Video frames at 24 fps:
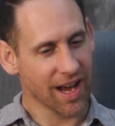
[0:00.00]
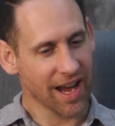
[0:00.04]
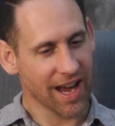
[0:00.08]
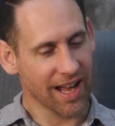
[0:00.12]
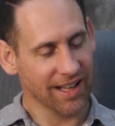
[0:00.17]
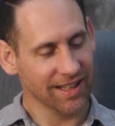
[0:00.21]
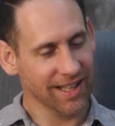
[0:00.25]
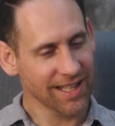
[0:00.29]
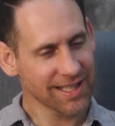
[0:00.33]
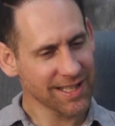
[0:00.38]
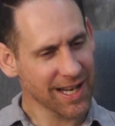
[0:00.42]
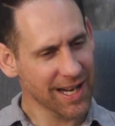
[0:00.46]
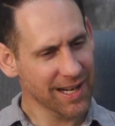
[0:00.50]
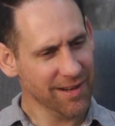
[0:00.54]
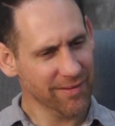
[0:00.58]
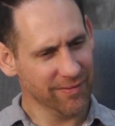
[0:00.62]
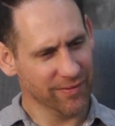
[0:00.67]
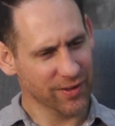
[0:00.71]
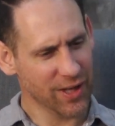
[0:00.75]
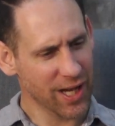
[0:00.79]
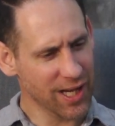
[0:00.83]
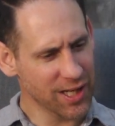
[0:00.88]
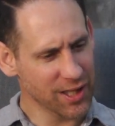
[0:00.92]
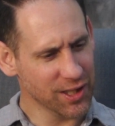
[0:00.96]
Well, let's kind of
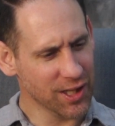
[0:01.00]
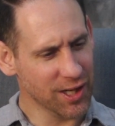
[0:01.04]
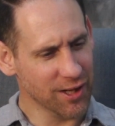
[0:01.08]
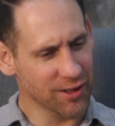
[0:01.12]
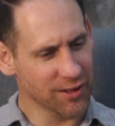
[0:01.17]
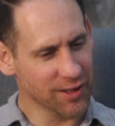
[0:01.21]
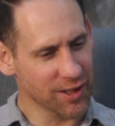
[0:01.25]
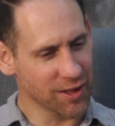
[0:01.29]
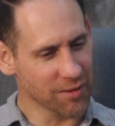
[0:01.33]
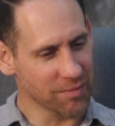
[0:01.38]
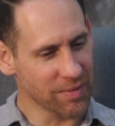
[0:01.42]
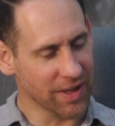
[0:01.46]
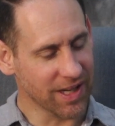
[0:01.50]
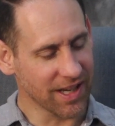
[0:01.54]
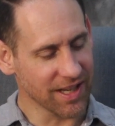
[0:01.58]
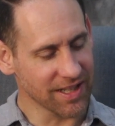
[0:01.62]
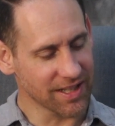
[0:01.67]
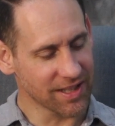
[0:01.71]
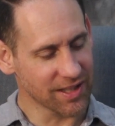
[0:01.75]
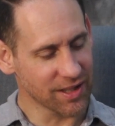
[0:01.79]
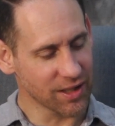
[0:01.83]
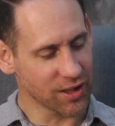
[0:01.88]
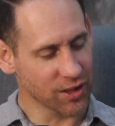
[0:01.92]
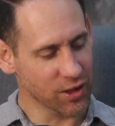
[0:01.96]
change gears here,
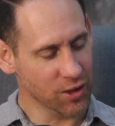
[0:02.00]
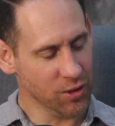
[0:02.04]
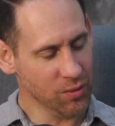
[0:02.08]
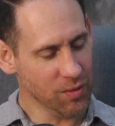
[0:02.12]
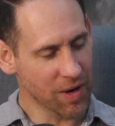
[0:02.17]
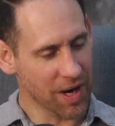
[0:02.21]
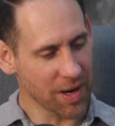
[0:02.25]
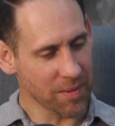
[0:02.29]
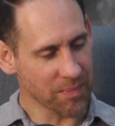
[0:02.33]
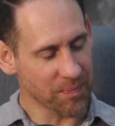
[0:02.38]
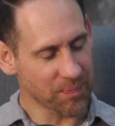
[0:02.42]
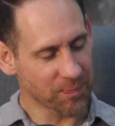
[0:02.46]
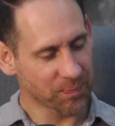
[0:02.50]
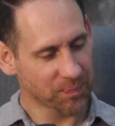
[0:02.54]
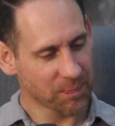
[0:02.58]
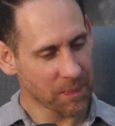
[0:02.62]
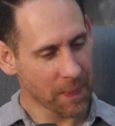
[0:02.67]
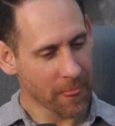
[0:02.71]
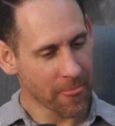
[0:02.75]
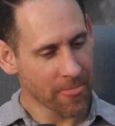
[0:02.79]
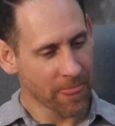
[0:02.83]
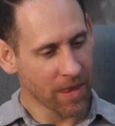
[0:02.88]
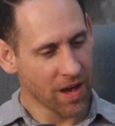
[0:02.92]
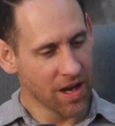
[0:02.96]
because you,
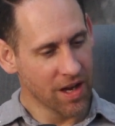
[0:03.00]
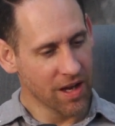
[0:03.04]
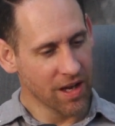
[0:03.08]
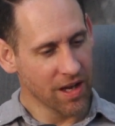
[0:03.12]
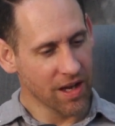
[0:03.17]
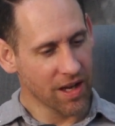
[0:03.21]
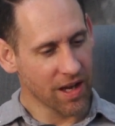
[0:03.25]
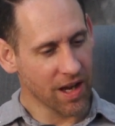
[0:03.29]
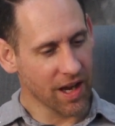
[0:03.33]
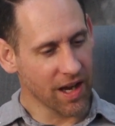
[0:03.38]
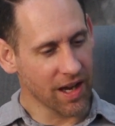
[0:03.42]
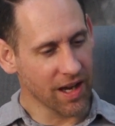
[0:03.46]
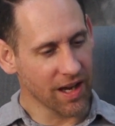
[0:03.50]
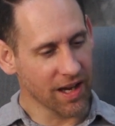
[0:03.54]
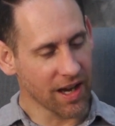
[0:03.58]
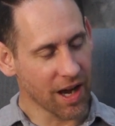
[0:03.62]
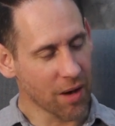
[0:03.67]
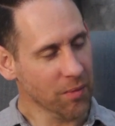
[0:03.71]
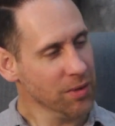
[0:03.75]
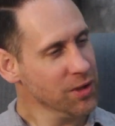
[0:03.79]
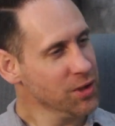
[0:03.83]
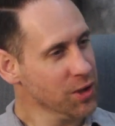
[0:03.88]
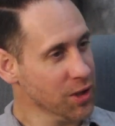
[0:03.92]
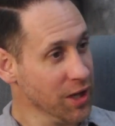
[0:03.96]
I
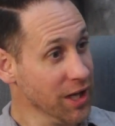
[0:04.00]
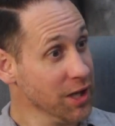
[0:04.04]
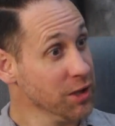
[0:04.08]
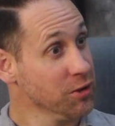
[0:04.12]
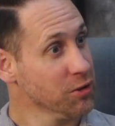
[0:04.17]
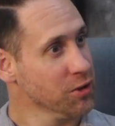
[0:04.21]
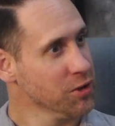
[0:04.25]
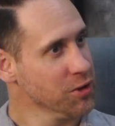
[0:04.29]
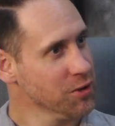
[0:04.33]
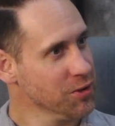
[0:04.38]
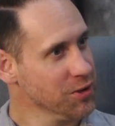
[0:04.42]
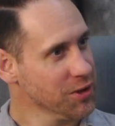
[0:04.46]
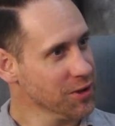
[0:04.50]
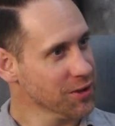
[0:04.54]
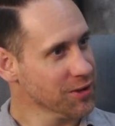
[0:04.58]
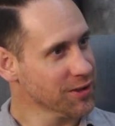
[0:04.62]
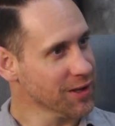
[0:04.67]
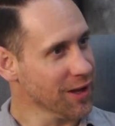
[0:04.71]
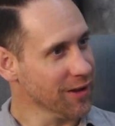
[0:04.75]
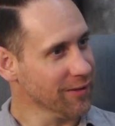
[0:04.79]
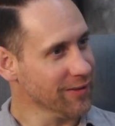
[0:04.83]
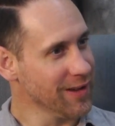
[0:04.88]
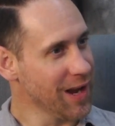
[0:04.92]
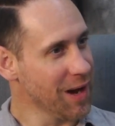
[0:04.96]
want you to introduce
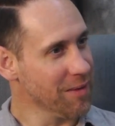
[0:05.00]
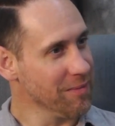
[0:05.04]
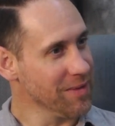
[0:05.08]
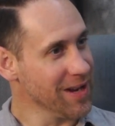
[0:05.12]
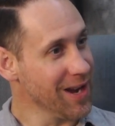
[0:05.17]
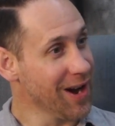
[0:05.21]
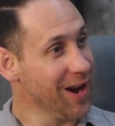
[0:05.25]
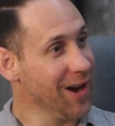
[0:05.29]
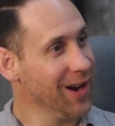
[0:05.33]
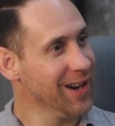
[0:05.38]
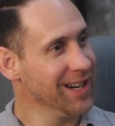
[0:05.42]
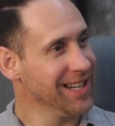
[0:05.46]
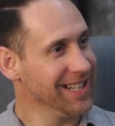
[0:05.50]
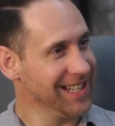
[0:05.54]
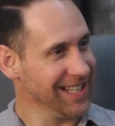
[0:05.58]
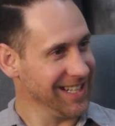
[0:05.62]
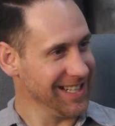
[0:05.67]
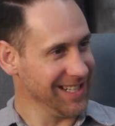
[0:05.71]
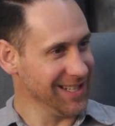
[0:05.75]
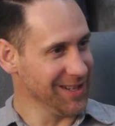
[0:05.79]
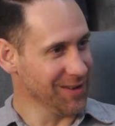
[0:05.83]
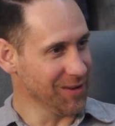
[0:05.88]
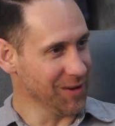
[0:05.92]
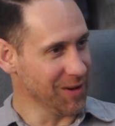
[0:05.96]
yourself now beyond
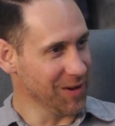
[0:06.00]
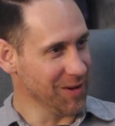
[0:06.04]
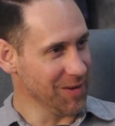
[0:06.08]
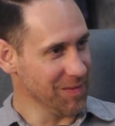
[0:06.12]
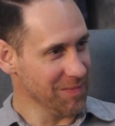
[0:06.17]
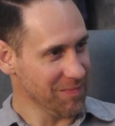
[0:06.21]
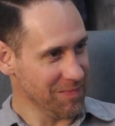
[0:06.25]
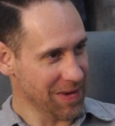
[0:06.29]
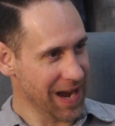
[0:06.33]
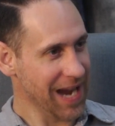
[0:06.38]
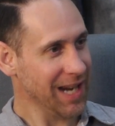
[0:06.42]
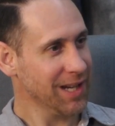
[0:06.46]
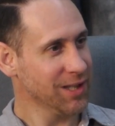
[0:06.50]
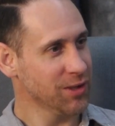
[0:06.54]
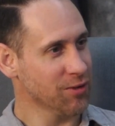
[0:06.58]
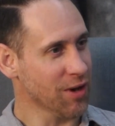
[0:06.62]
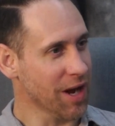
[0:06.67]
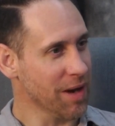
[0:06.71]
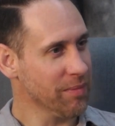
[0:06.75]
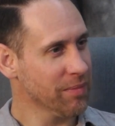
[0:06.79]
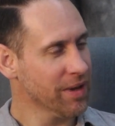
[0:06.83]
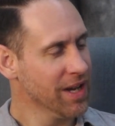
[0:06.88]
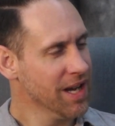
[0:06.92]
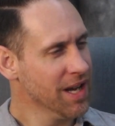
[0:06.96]
your
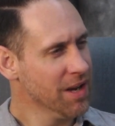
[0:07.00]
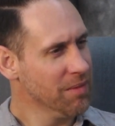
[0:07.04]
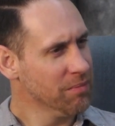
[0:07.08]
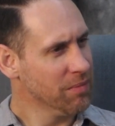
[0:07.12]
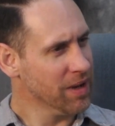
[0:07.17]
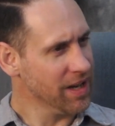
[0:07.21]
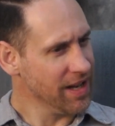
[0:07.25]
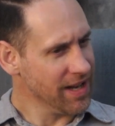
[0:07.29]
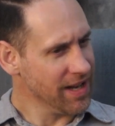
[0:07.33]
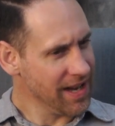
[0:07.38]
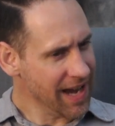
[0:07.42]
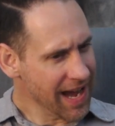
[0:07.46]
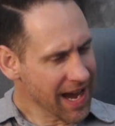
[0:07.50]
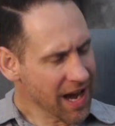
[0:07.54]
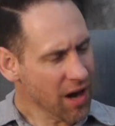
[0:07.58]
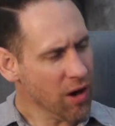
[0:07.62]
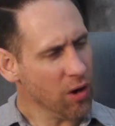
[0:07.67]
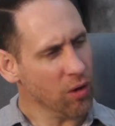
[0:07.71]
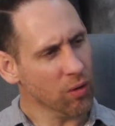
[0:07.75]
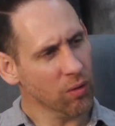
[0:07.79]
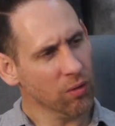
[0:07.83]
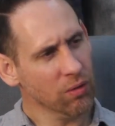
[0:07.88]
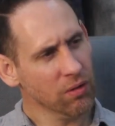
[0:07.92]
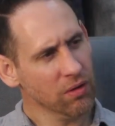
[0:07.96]
backdrop. But
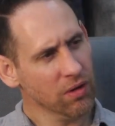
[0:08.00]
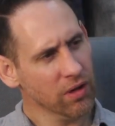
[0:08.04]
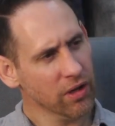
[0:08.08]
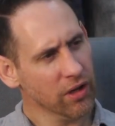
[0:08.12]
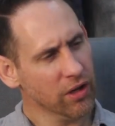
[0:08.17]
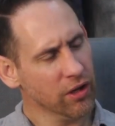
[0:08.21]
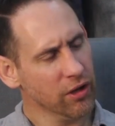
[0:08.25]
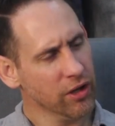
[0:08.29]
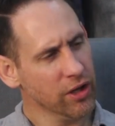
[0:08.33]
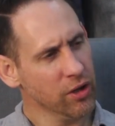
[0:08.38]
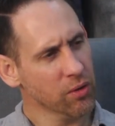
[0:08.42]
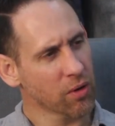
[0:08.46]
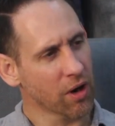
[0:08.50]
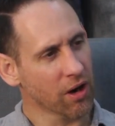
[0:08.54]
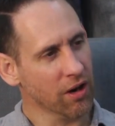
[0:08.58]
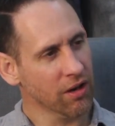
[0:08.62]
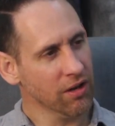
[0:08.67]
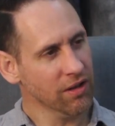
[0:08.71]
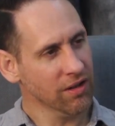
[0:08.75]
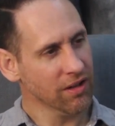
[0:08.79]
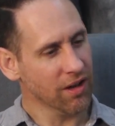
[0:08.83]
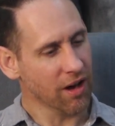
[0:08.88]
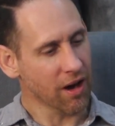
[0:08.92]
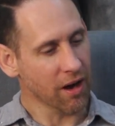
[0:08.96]
now, here you
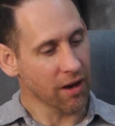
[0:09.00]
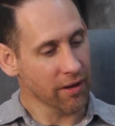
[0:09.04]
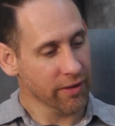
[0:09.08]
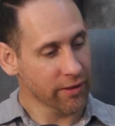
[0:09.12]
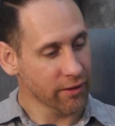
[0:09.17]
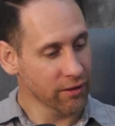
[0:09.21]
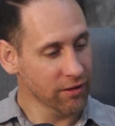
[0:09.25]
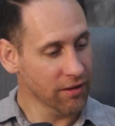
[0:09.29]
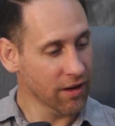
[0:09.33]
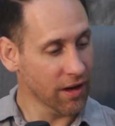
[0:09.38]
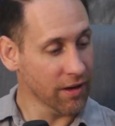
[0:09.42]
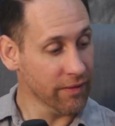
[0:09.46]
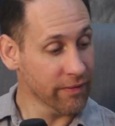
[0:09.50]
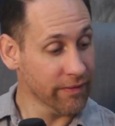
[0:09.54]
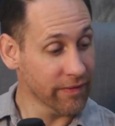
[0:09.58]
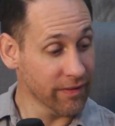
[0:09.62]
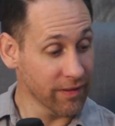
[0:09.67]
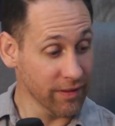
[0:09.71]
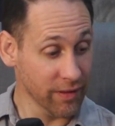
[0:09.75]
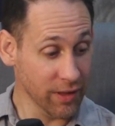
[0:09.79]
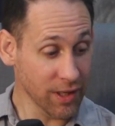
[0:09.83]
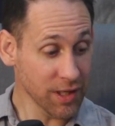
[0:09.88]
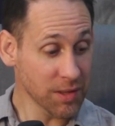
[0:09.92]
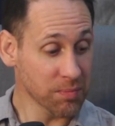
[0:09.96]
are, author of
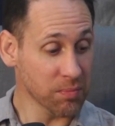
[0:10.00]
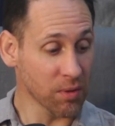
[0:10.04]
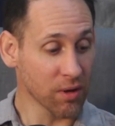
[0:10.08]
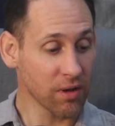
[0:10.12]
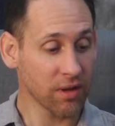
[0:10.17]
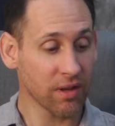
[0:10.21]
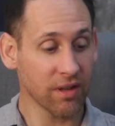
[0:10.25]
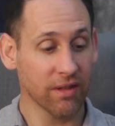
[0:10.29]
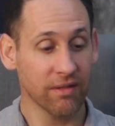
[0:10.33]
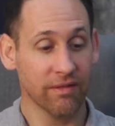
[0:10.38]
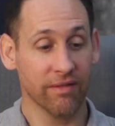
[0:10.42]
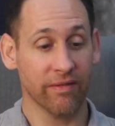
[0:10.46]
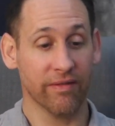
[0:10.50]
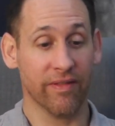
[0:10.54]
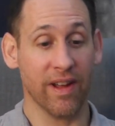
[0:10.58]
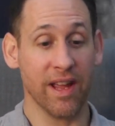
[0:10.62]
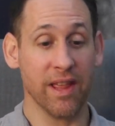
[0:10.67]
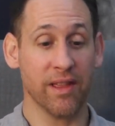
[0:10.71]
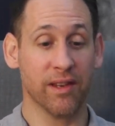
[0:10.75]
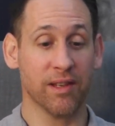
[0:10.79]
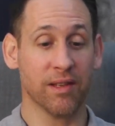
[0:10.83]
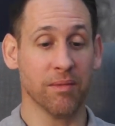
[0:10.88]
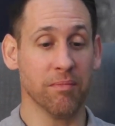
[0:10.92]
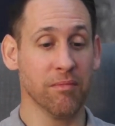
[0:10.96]
this book,
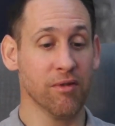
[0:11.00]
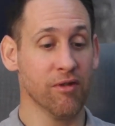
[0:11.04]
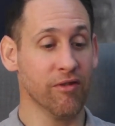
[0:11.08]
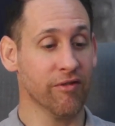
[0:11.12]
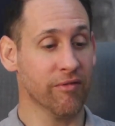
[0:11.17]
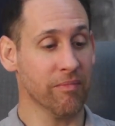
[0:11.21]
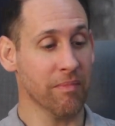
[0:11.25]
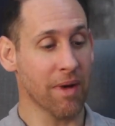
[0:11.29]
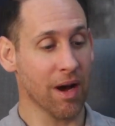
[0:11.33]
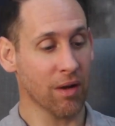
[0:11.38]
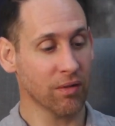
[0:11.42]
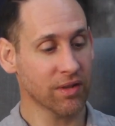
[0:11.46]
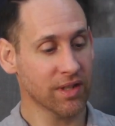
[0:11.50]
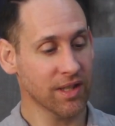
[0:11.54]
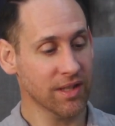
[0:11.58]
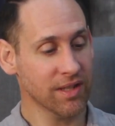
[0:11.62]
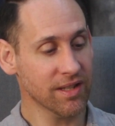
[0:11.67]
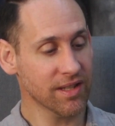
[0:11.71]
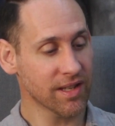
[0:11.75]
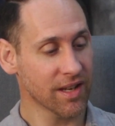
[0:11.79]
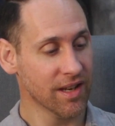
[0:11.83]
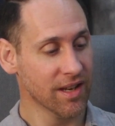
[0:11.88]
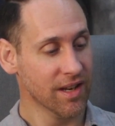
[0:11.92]
Faith to Move Mountains,